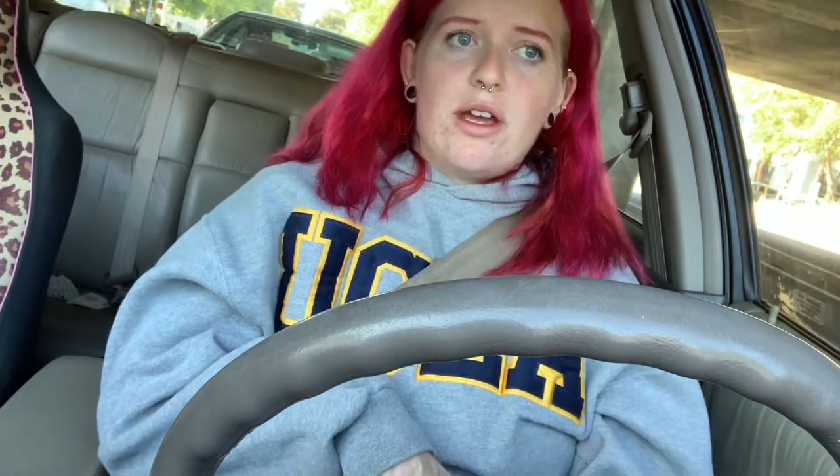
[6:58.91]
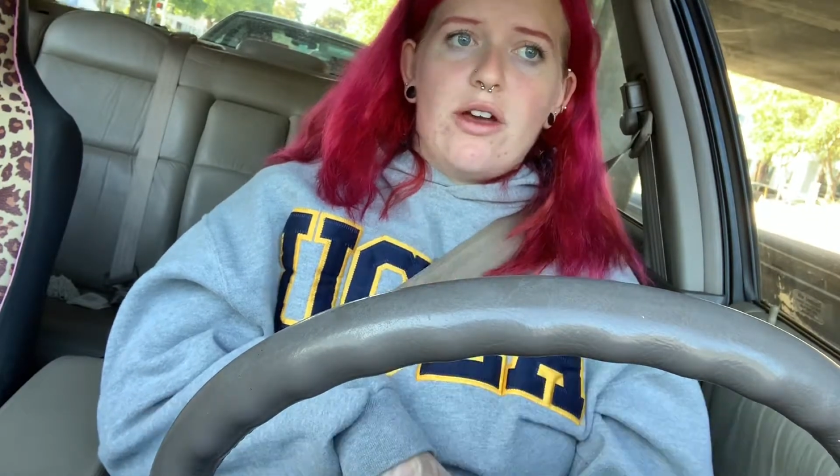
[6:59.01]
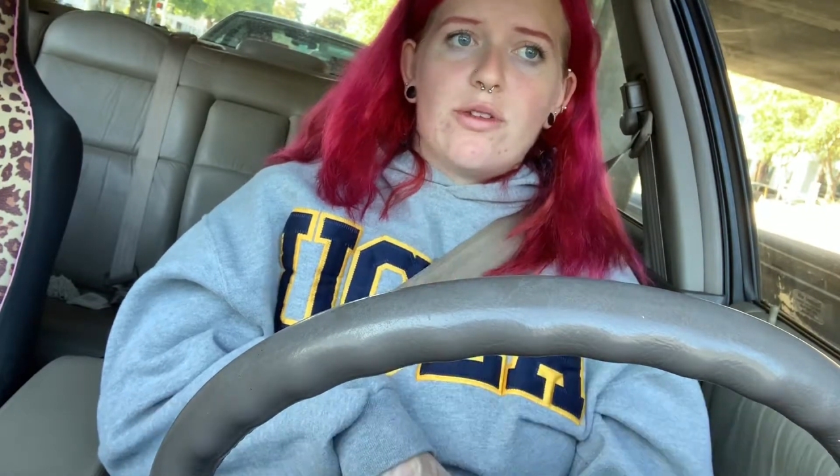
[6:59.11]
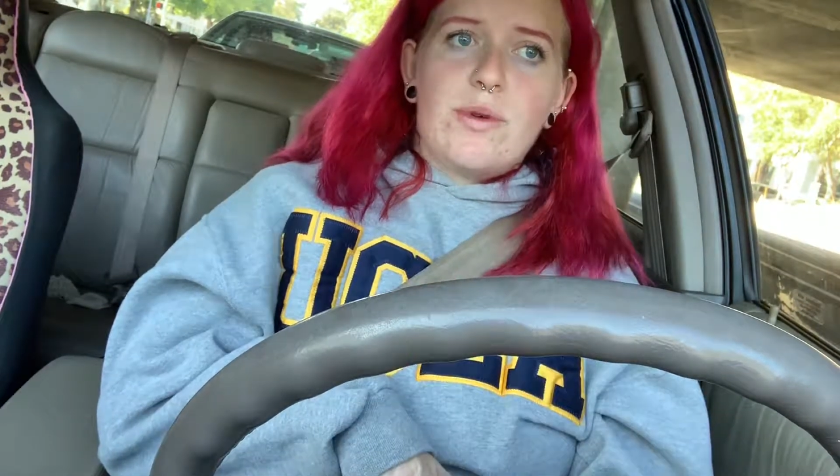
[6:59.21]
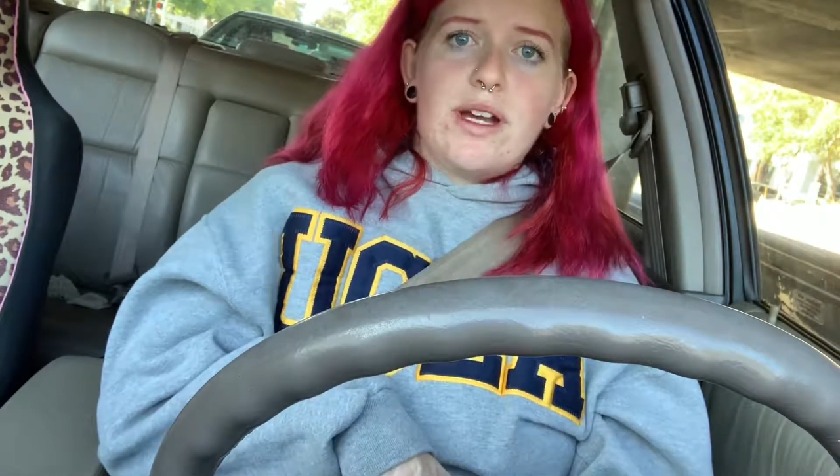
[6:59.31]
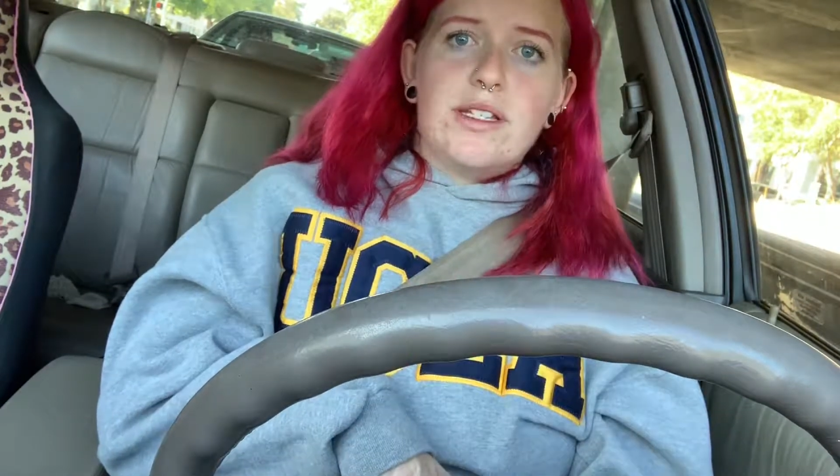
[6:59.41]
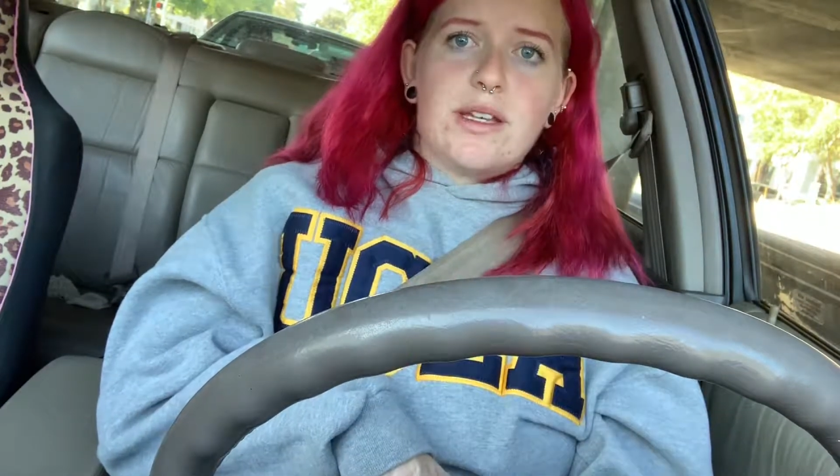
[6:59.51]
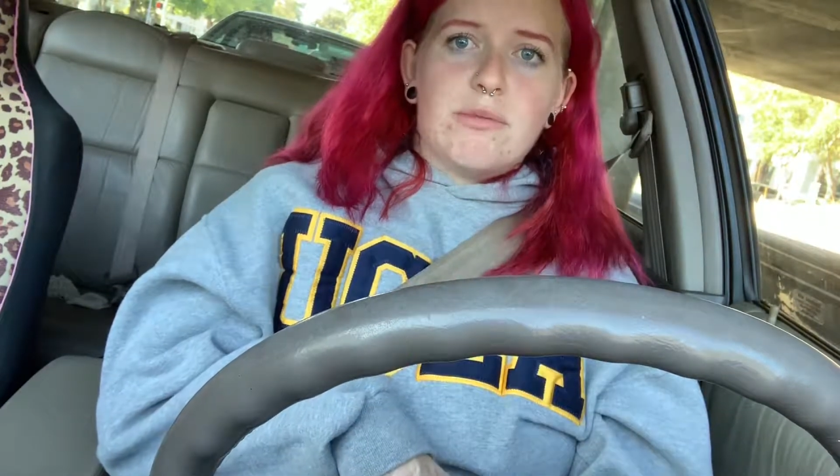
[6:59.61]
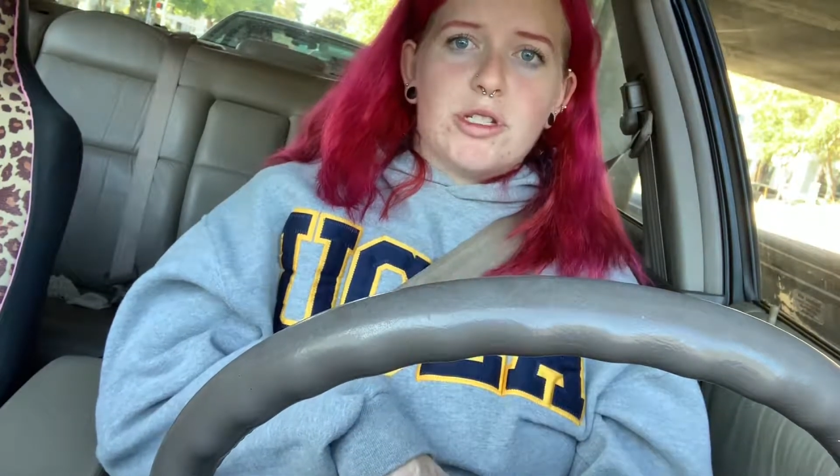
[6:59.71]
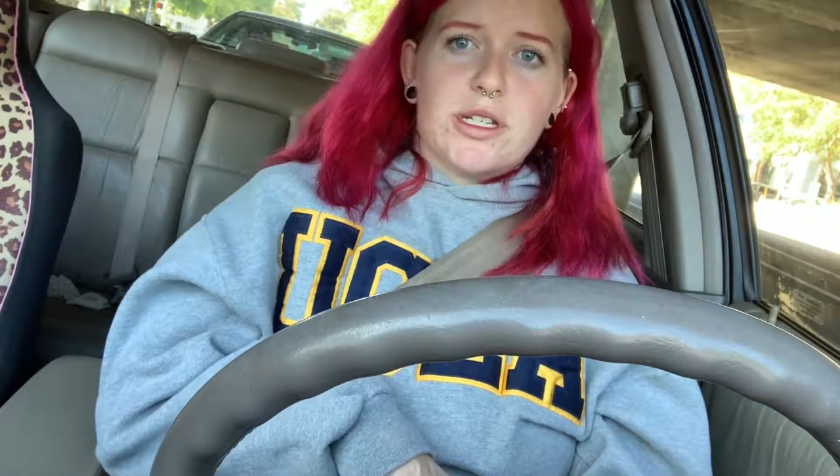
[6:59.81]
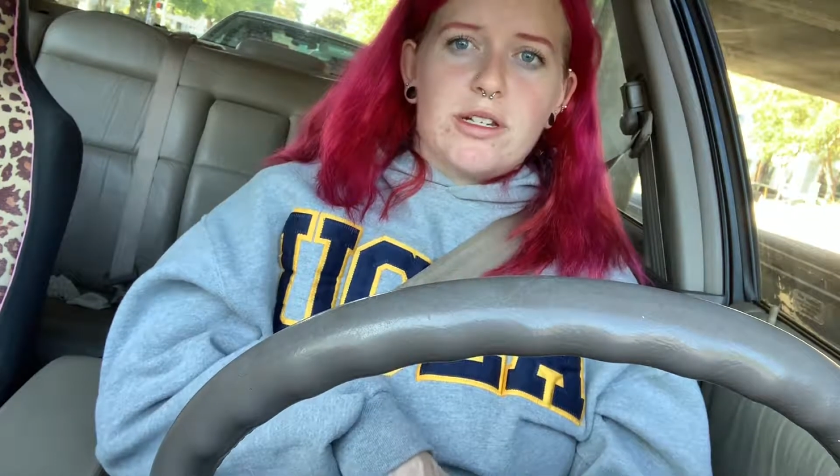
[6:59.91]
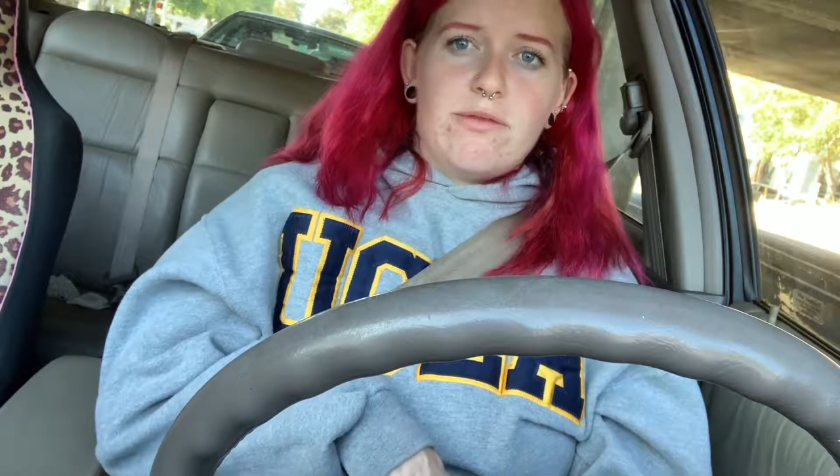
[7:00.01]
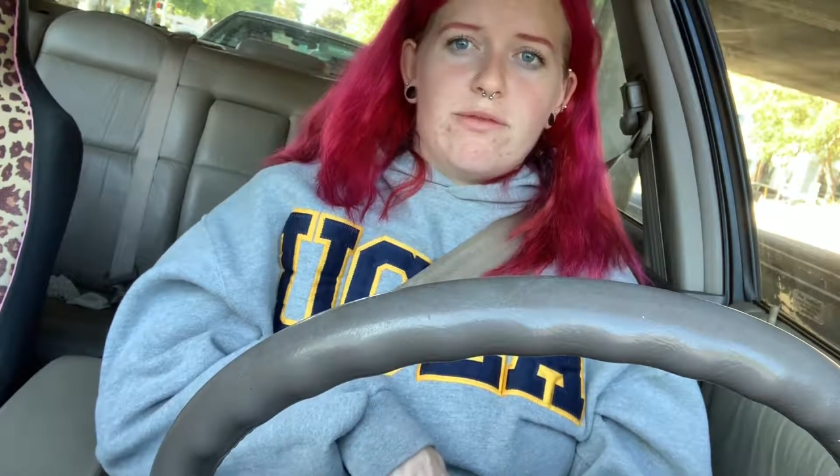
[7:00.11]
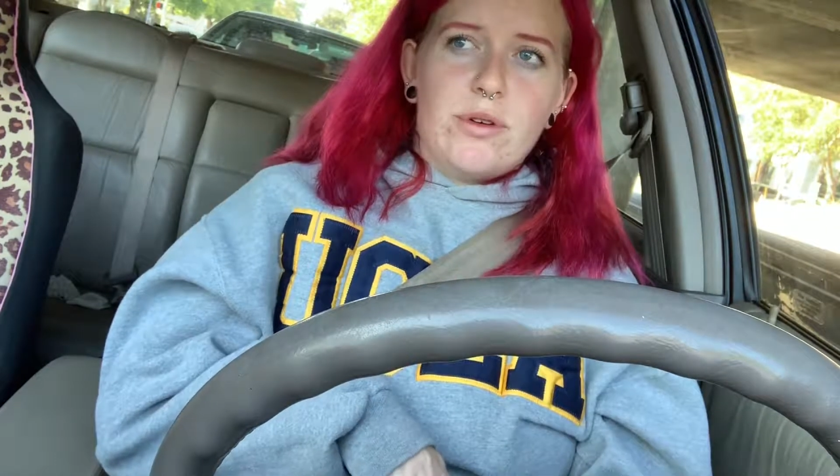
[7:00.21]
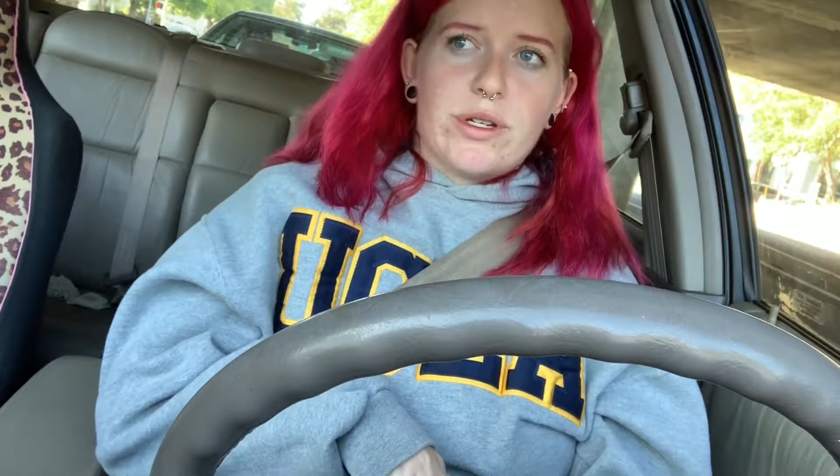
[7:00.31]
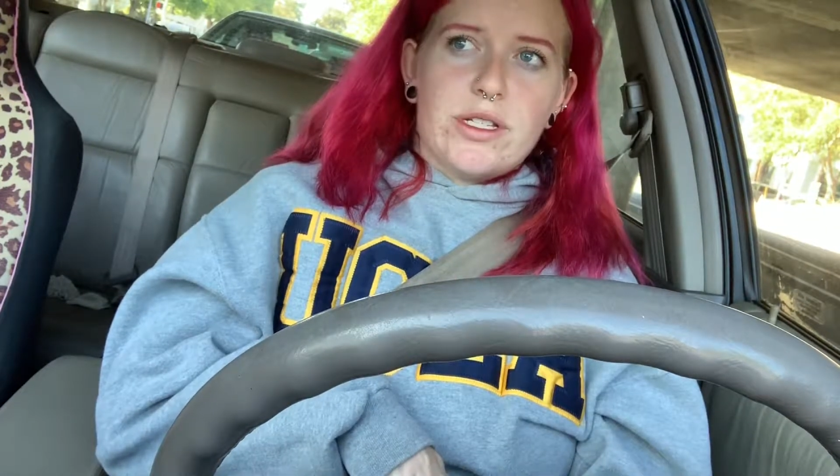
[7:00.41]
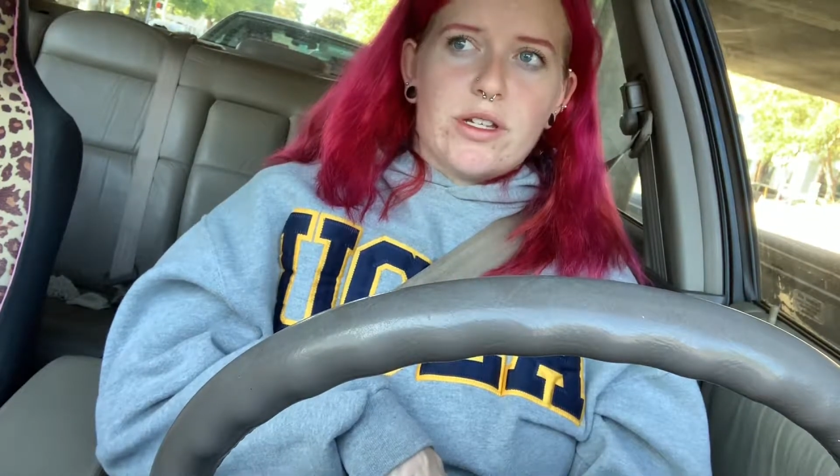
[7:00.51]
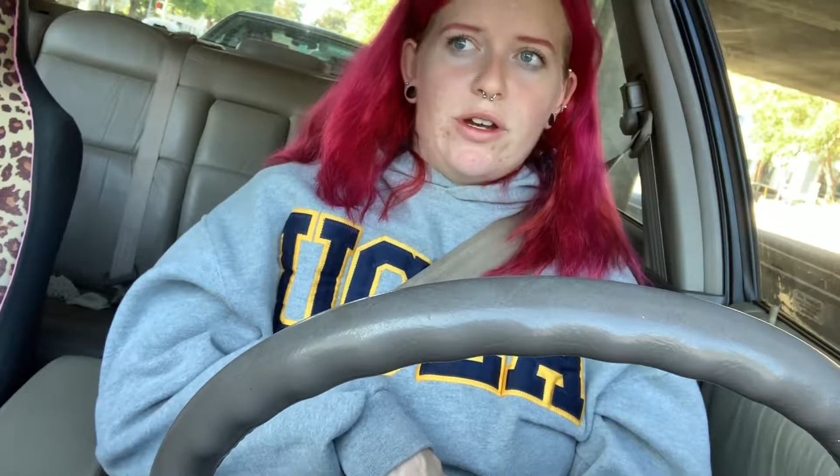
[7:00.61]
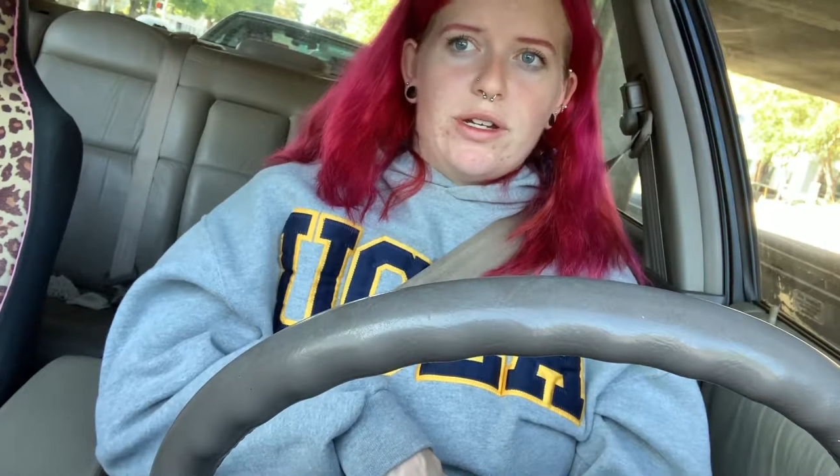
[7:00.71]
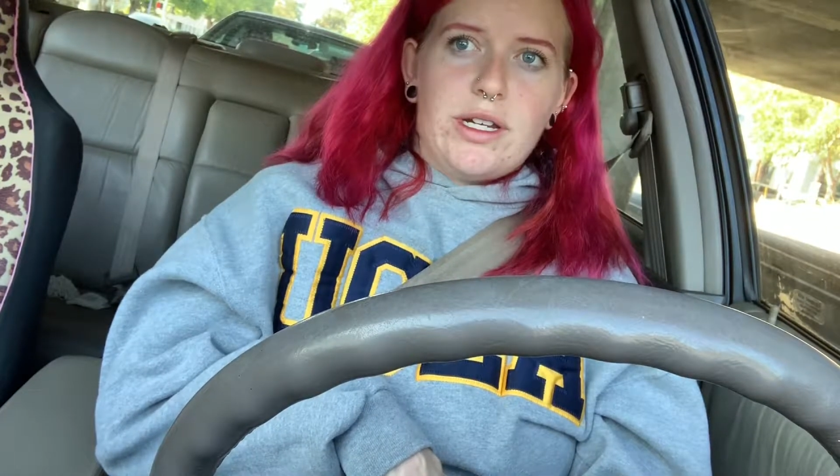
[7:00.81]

Otherwise, I'm just gonna focus on